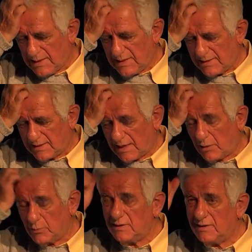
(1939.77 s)

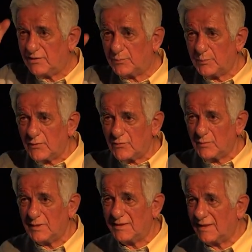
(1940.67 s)
Now, it's
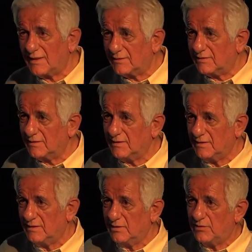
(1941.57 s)
possible that
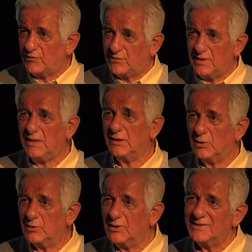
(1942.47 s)
the stealing
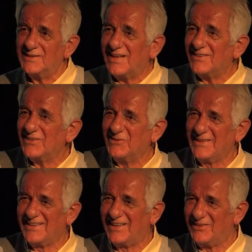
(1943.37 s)
occurred in the other way
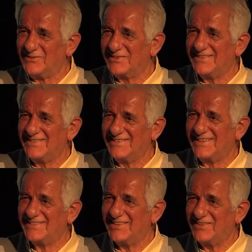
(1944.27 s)
around.
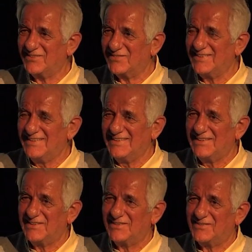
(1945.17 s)
That is,
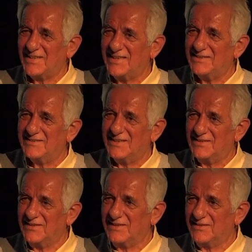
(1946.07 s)

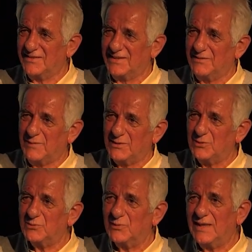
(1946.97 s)
the
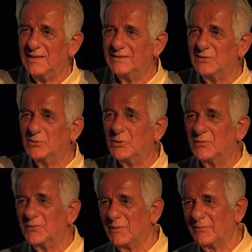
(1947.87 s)
Beirut Wilayat took
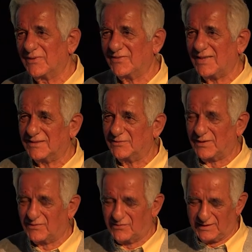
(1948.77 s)
from Risalat
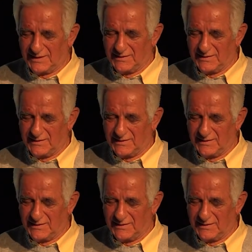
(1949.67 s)
Palestine.